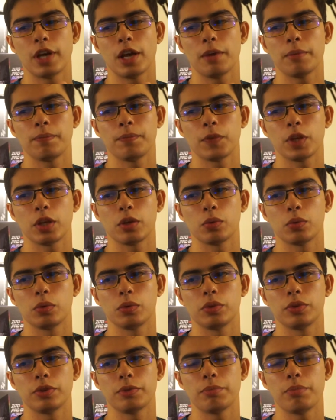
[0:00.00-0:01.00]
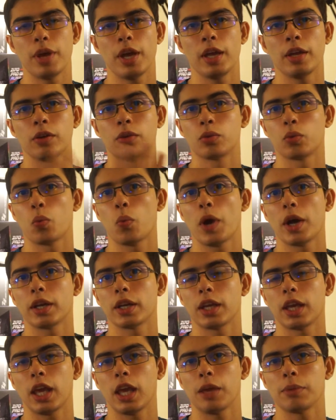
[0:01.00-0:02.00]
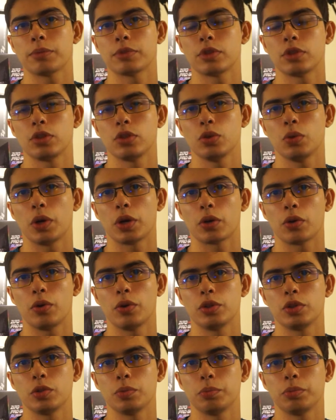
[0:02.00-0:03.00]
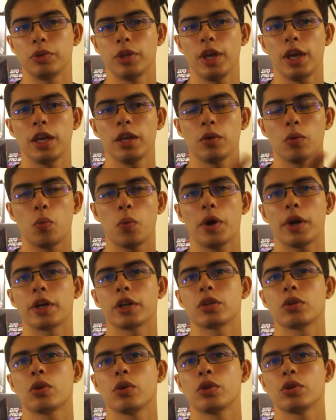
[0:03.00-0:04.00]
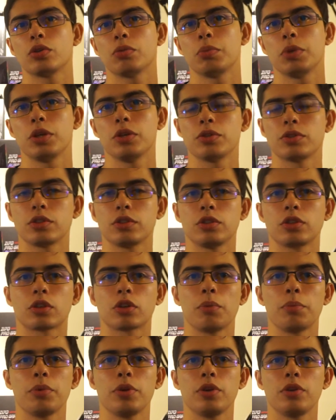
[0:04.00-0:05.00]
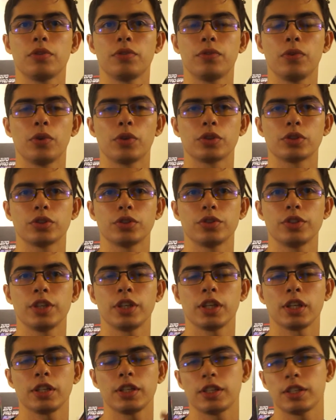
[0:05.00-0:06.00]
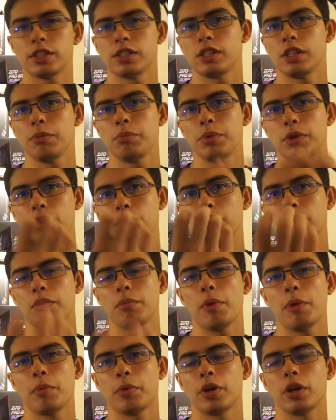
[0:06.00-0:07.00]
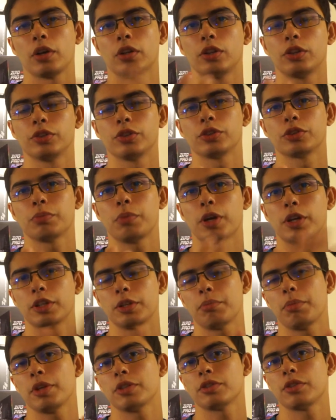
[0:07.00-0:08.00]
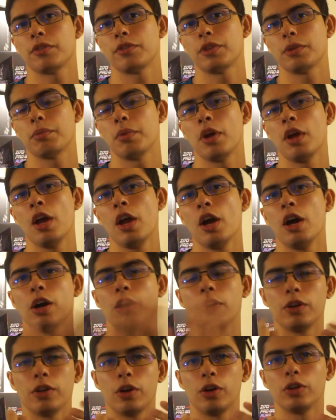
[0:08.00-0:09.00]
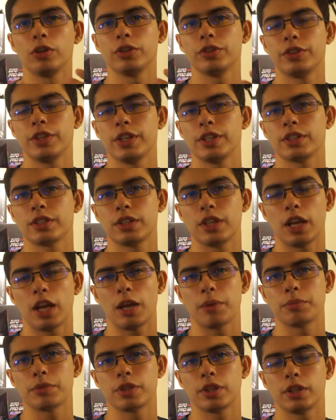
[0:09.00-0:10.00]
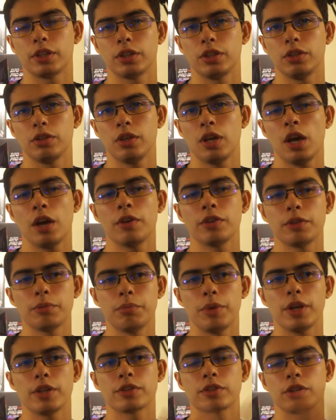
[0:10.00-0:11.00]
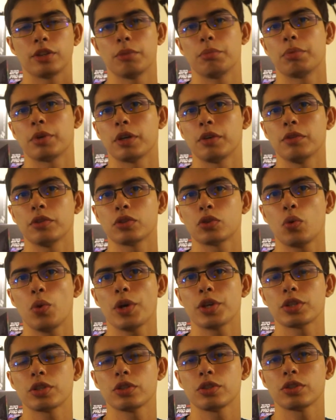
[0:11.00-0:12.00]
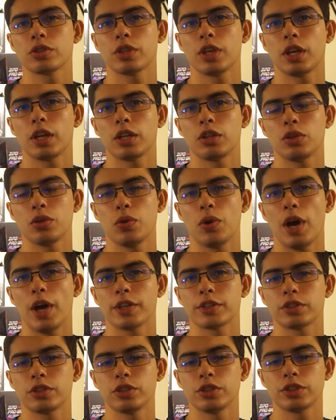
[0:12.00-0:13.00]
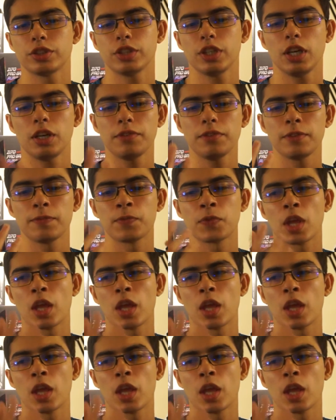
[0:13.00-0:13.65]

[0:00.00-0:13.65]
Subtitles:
RAM, it will depend on what games you are going to play, what are you going to be using your computer for. So technically the CPU, the memory, all those parts depends on the all this that I'm telling you now depends on the previous questions that you asked yourself.